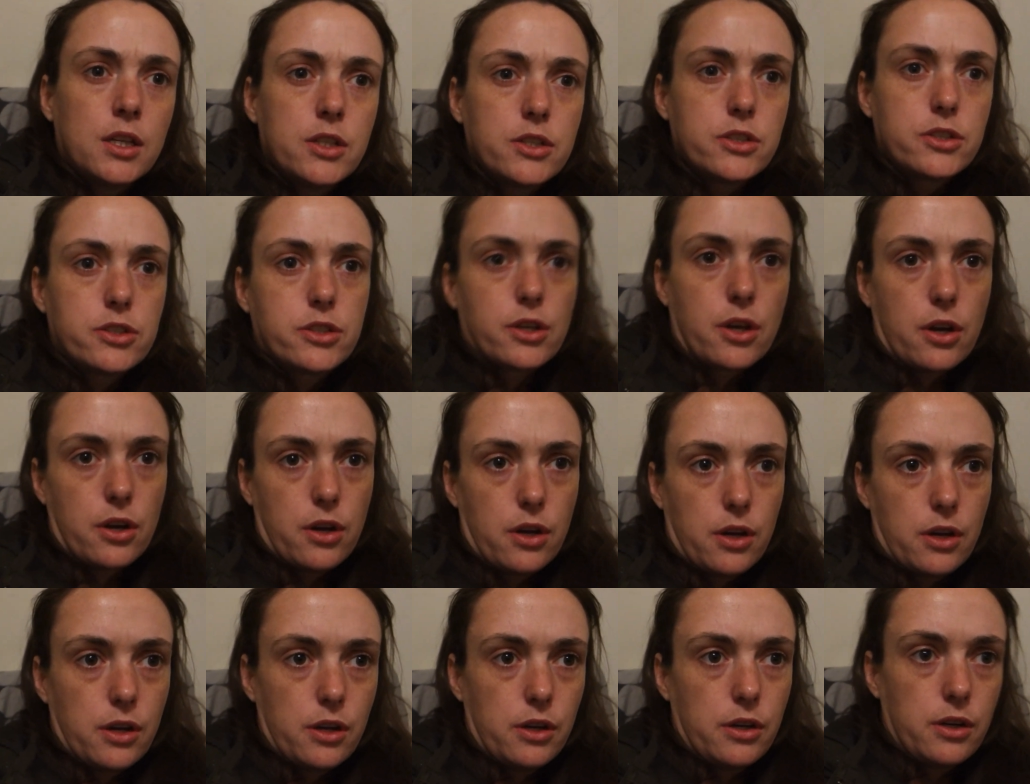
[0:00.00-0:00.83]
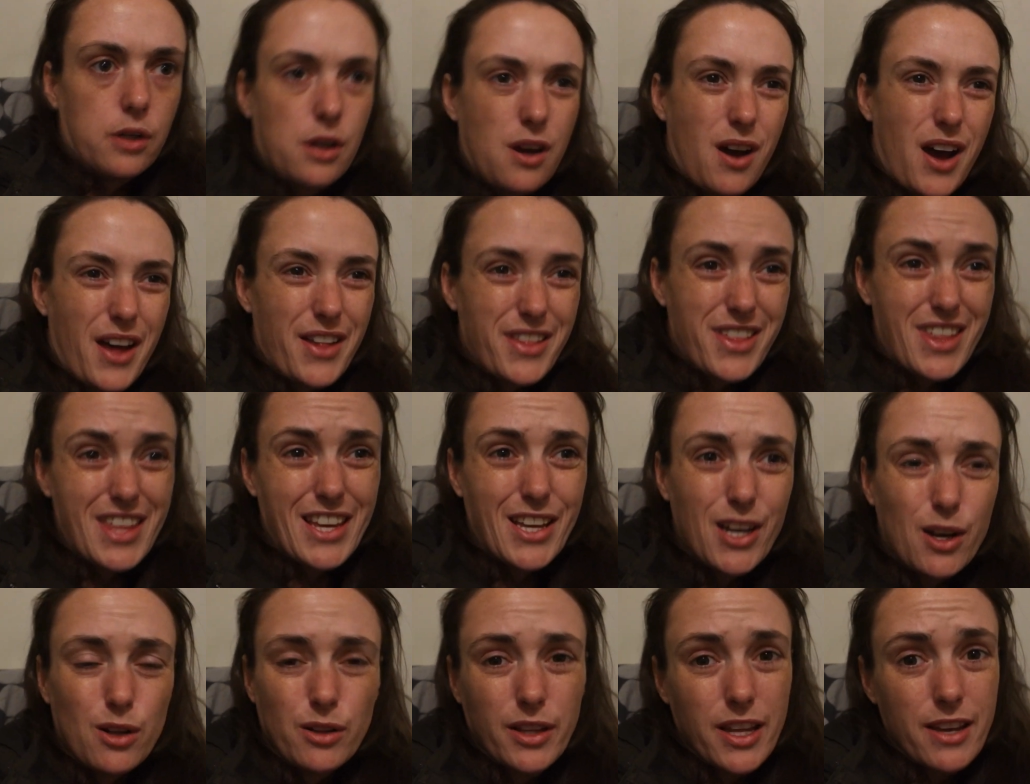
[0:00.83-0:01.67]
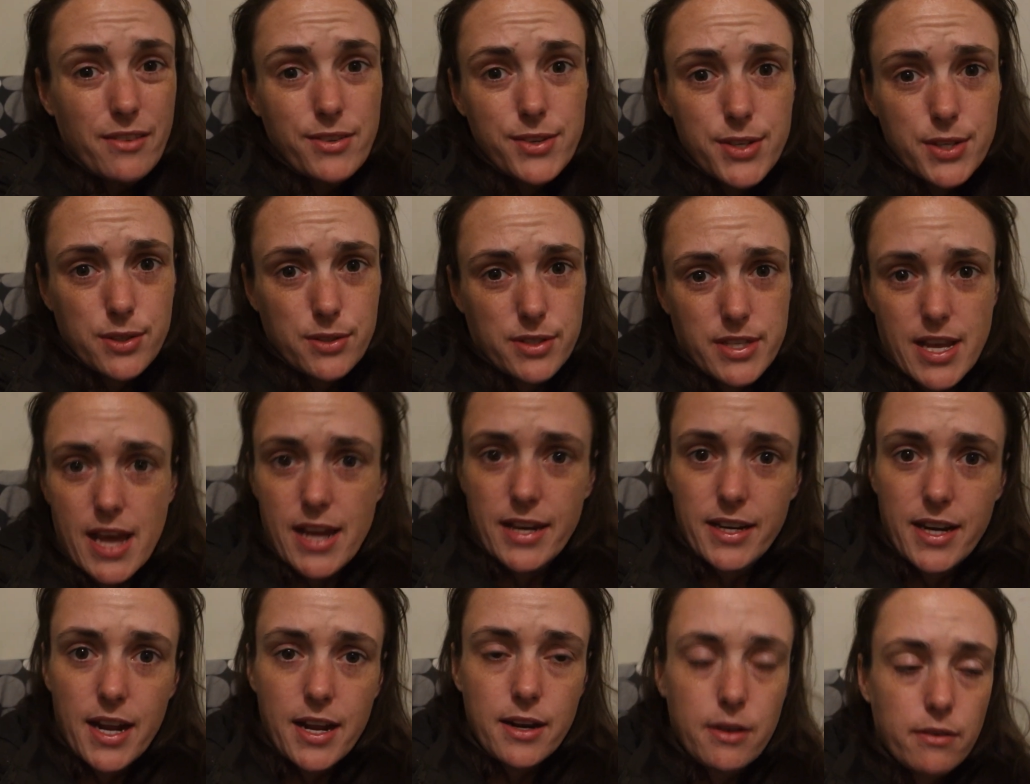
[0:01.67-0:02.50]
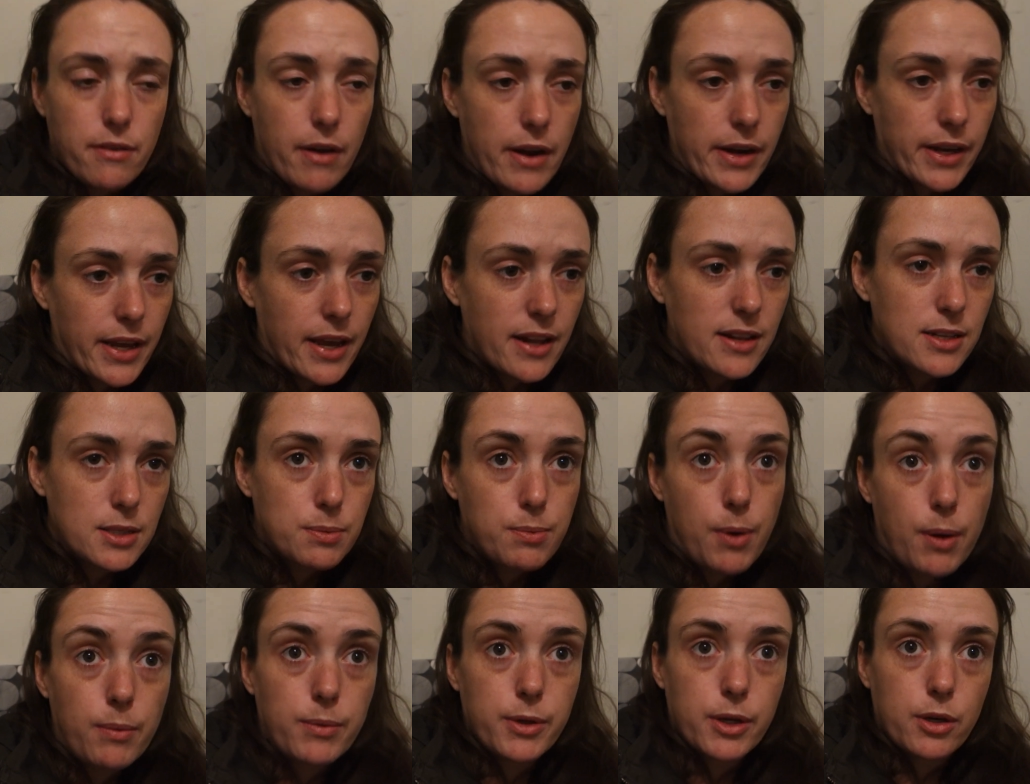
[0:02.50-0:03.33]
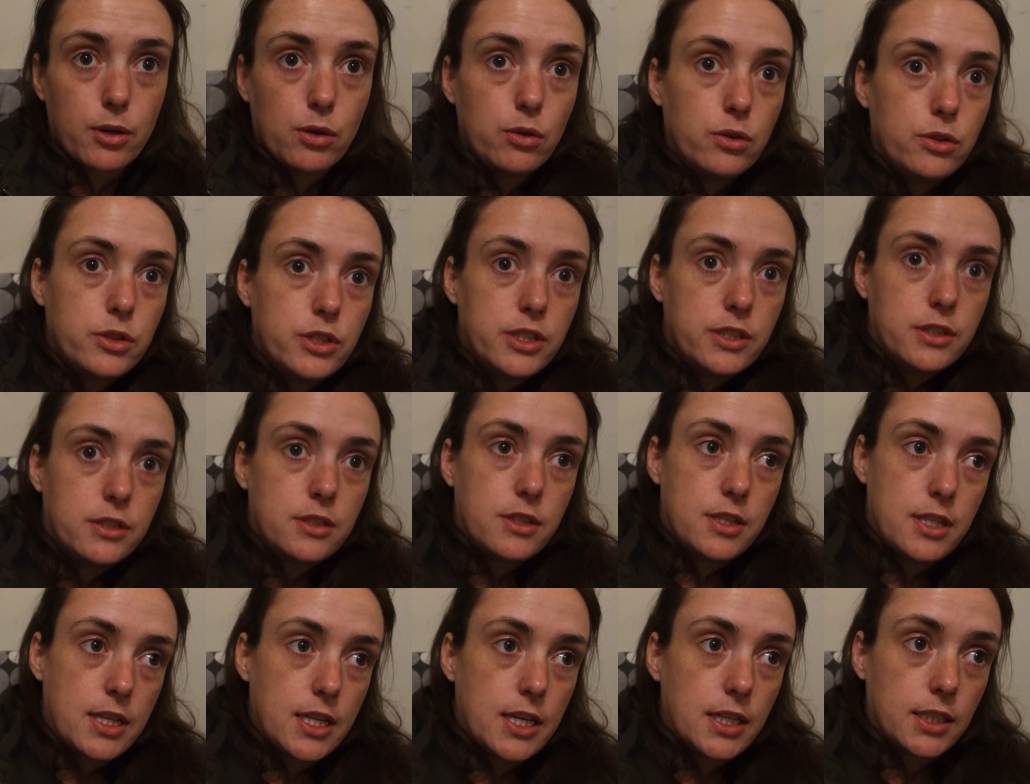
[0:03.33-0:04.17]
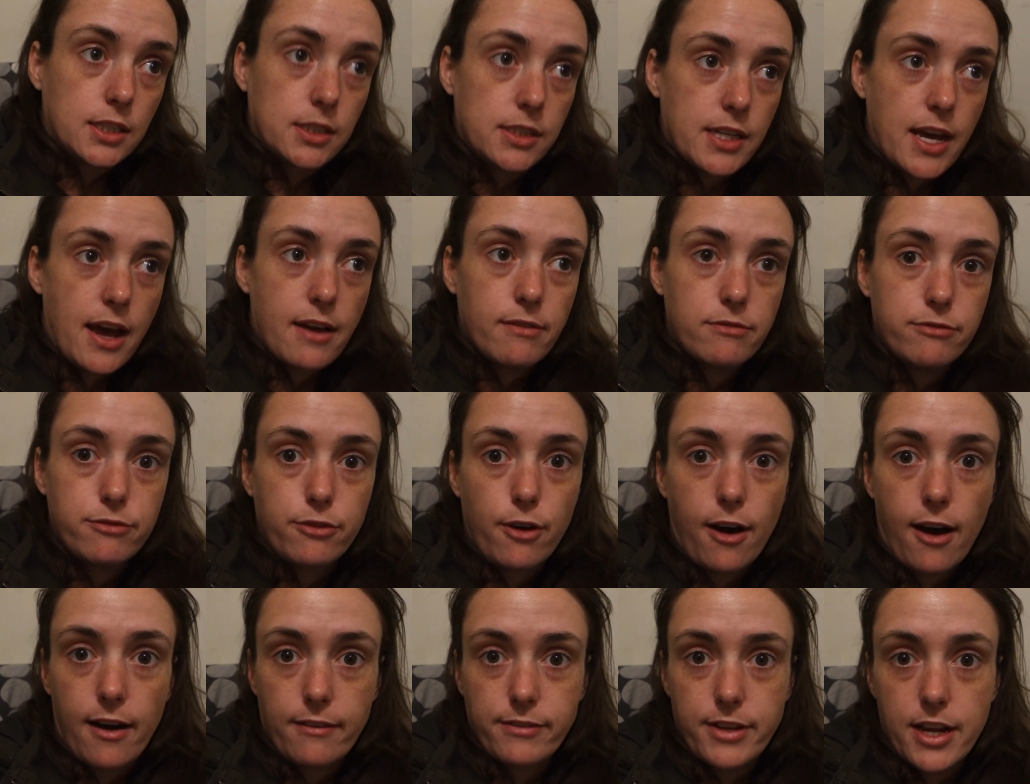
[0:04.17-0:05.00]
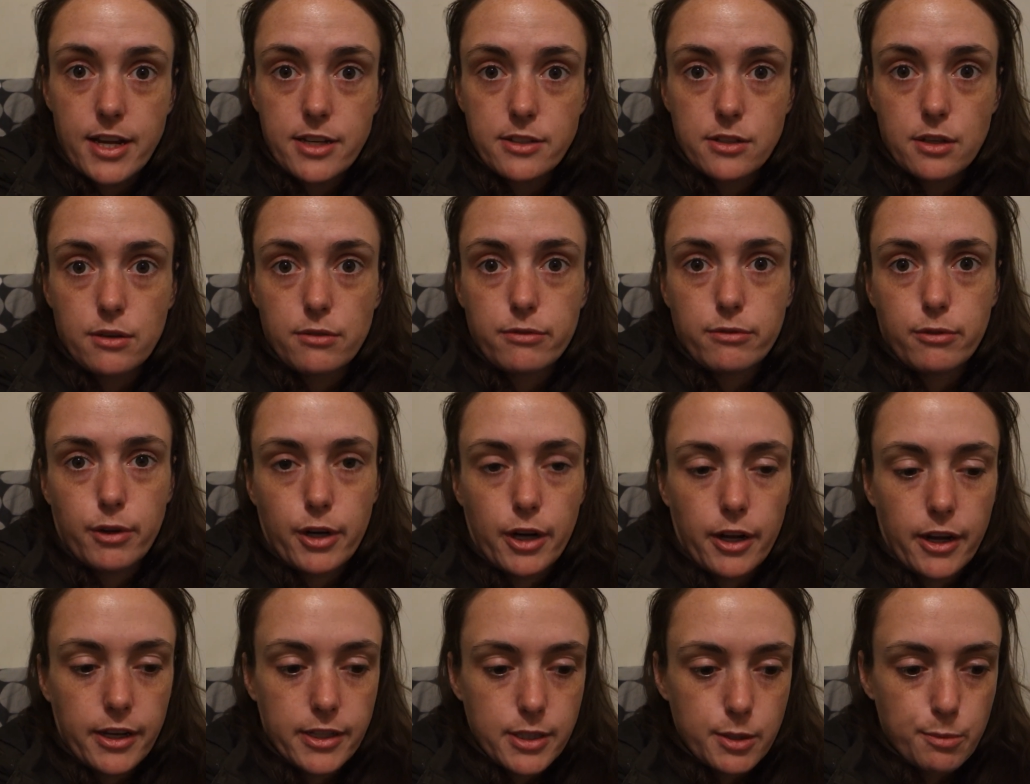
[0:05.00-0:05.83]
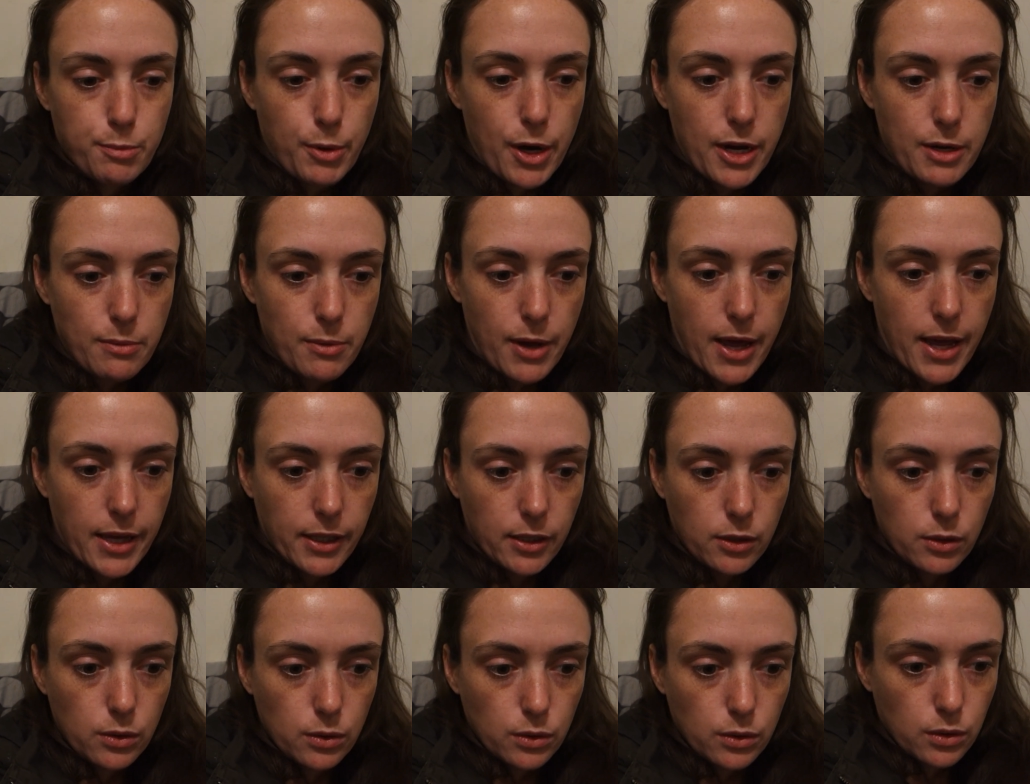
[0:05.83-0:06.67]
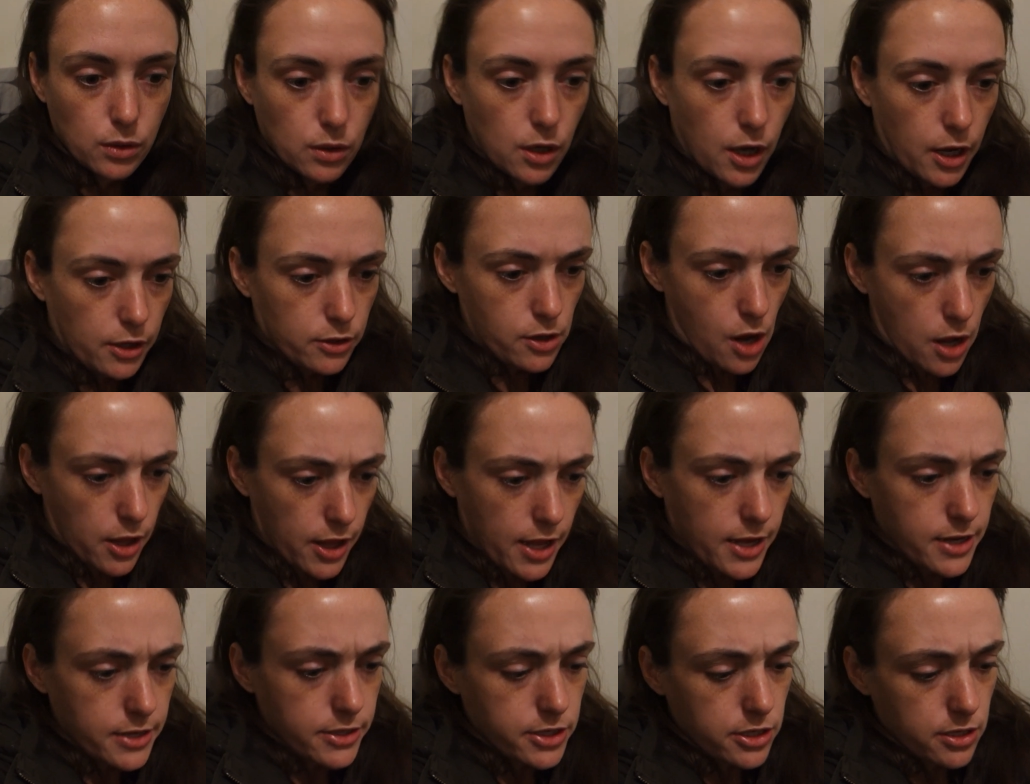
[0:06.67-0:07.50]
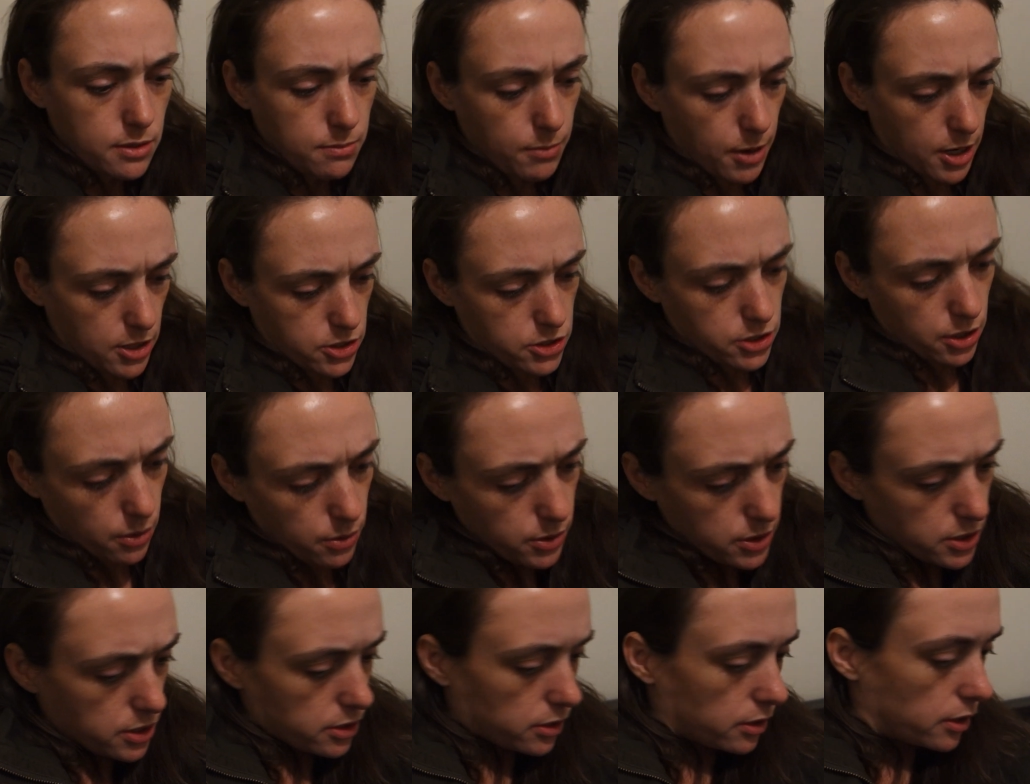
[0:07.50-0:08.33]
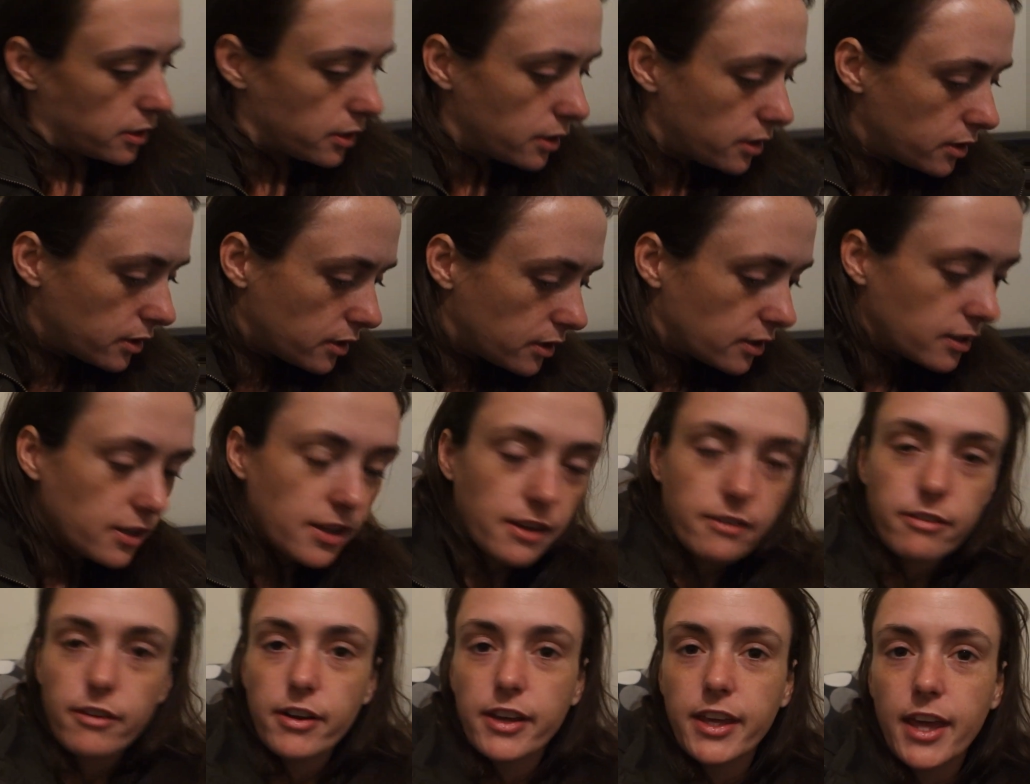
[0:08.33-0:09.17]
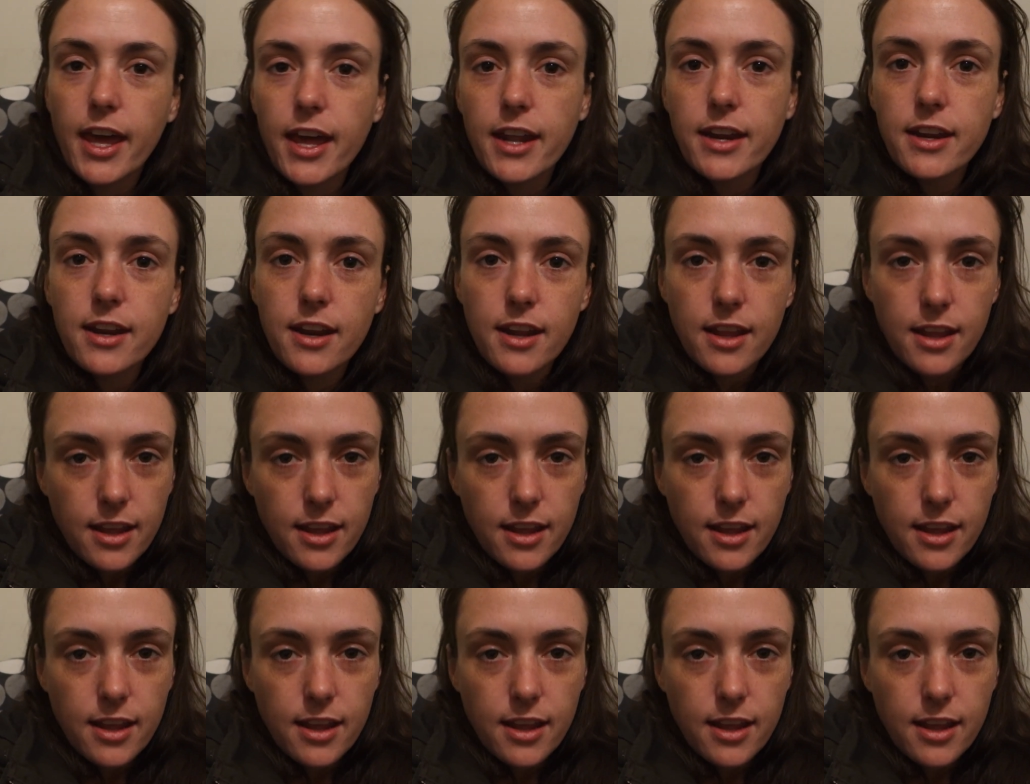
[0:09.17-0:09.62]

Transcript: So I think I'll leave it till Saturday to run again. It's probably a good thing to have 5 days off when I sprain my ankle. I actually might show it to you if I can.